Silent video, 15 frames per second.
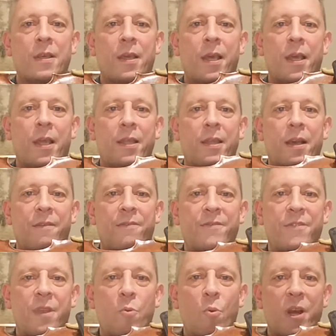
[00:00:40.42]
and I've
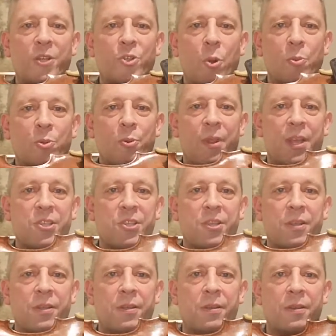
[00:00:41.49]
done workshops with this
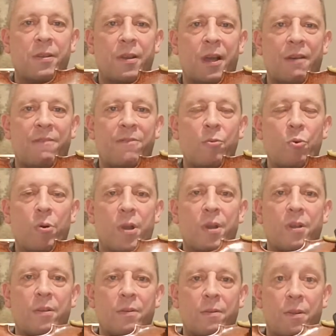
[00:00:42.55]
before
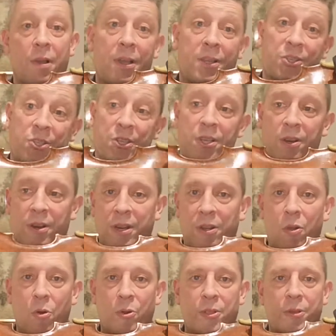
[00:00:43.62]
last year in
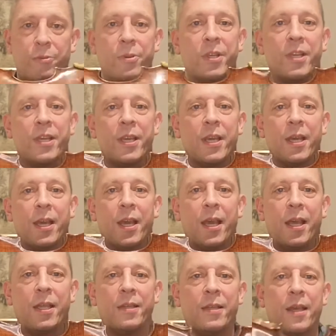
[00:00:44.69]
lockdown,
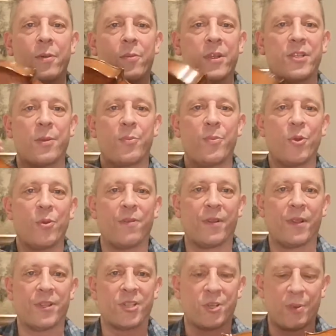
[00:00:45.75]
and it's a beautiful
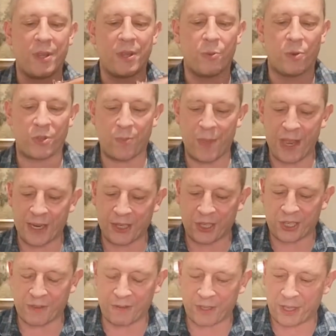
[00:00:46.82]
instrument. It was made in
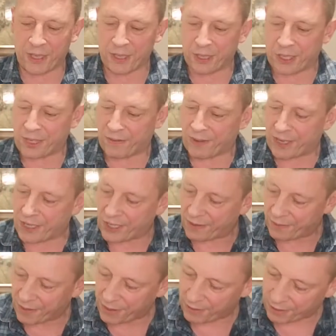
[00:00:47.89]

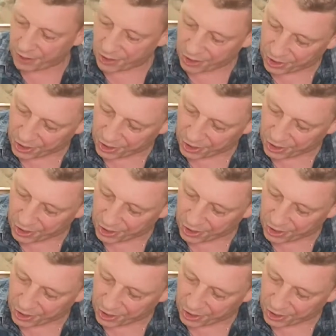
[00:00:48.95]
1777. Let's just